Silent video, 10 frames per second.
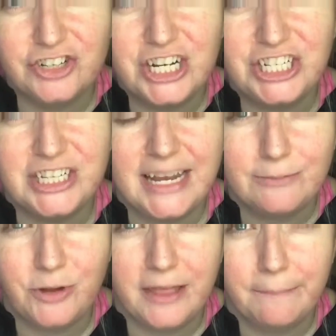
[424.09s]
They're changing the
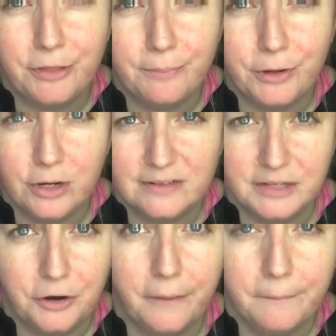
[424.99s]
name to, I think, the beauty
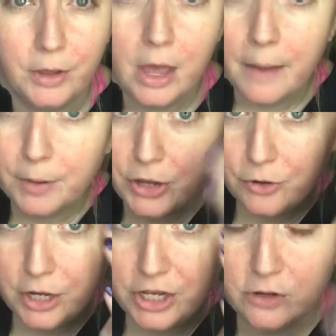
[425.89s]
serum. But
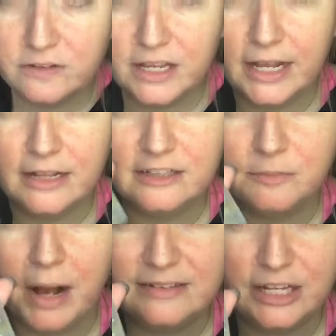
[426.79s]
you can use it in the
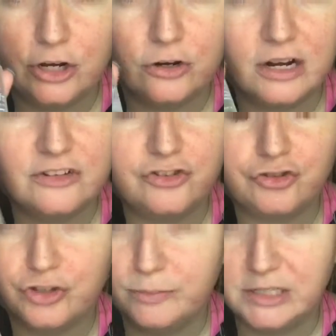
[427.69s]
spots that you're
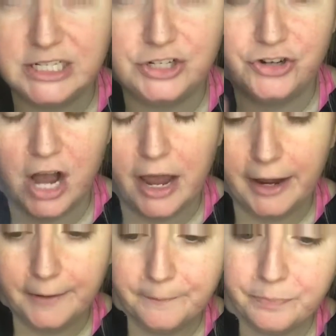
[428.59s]
extremely dry.
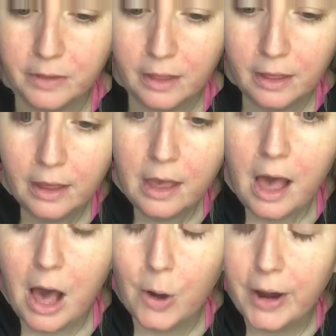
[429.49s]

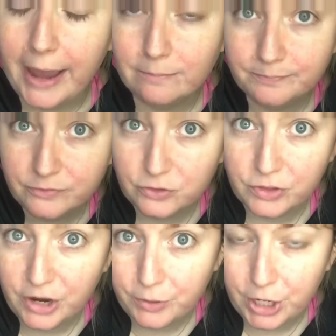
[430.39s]
Okay, so
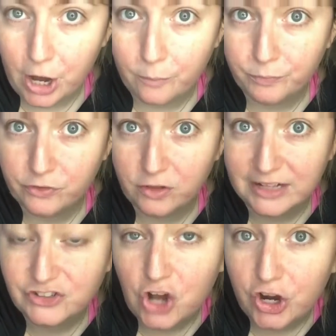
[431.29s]
there we go. So
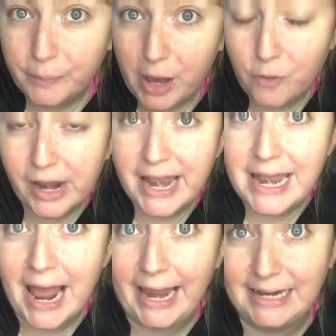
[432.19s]
let's talk about
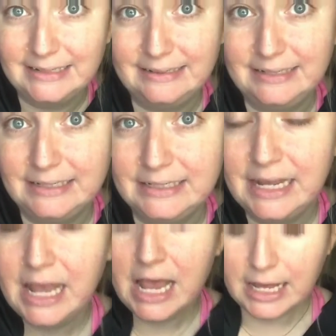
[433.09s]
night.
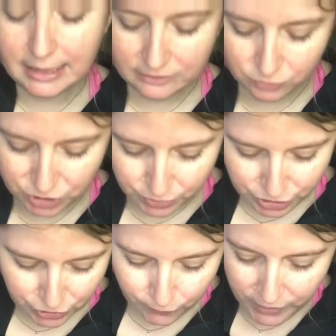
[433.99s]
This is what you want
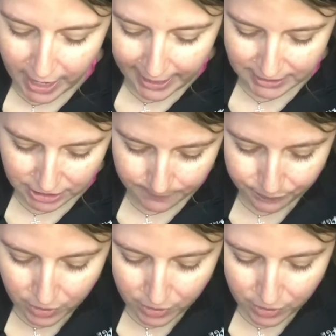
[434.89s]
to do for night.